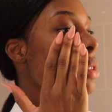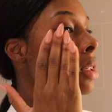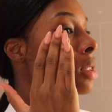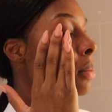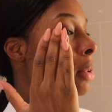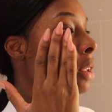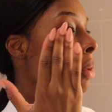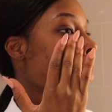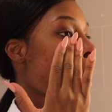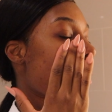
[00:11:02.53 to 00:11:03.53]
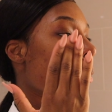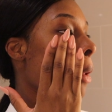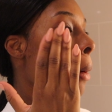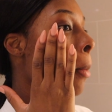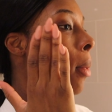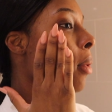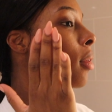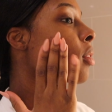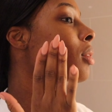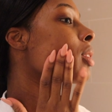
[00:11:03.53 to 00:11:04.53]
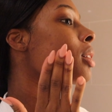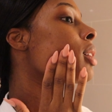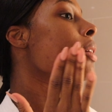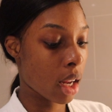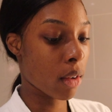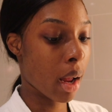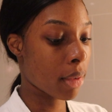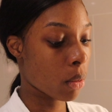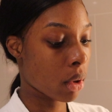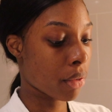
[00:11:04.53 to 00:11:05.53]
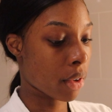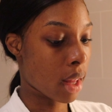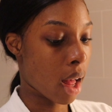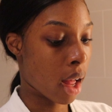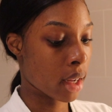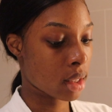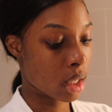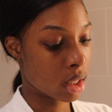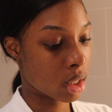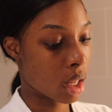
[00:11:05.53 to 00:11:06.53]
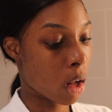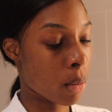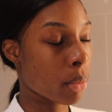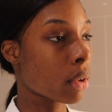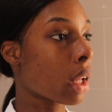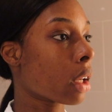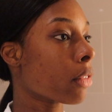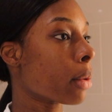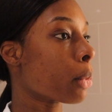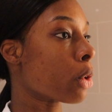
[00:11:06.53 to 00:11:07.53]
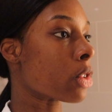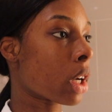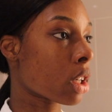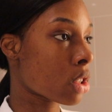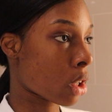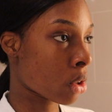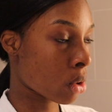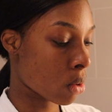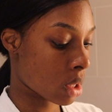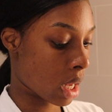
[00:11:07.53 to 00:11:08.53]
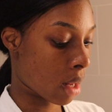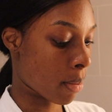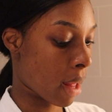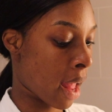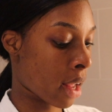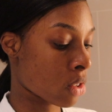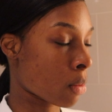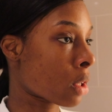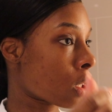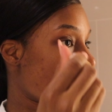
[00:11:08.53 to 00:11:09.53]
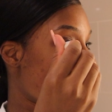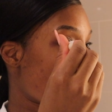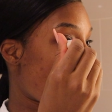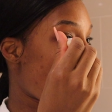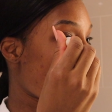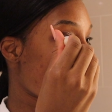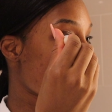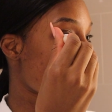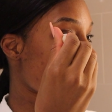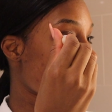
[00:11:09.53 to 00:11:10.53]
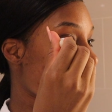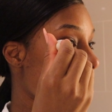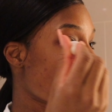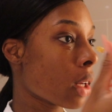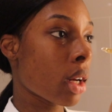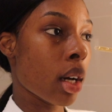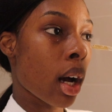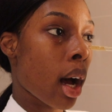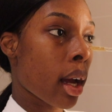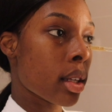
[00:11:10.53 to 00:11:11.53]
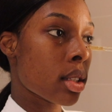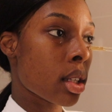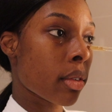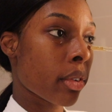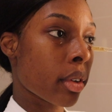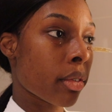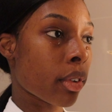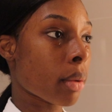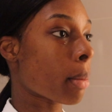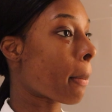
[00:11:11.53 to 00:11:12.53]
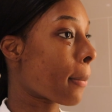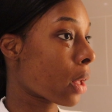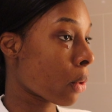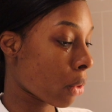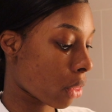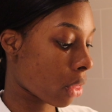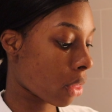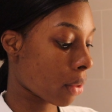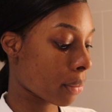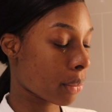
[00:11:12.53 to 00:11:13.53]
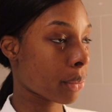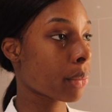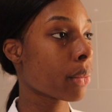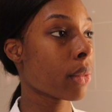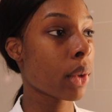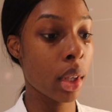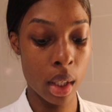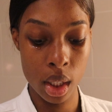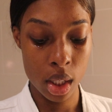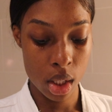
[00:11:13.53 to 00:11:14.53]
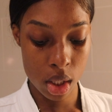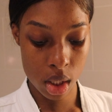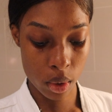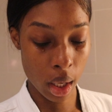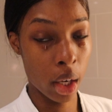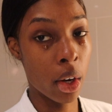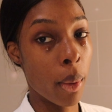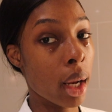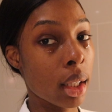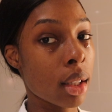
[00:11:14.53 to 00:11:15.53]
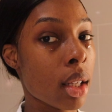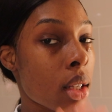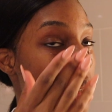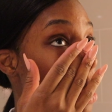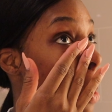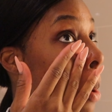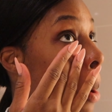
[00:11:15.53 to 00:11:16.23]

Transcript: just to bring the blood flow then I grabbed the one for the eyes. This is to help like remove dark circles and bags from underneath your eyes. So I suffer from both. So y'all know what it is.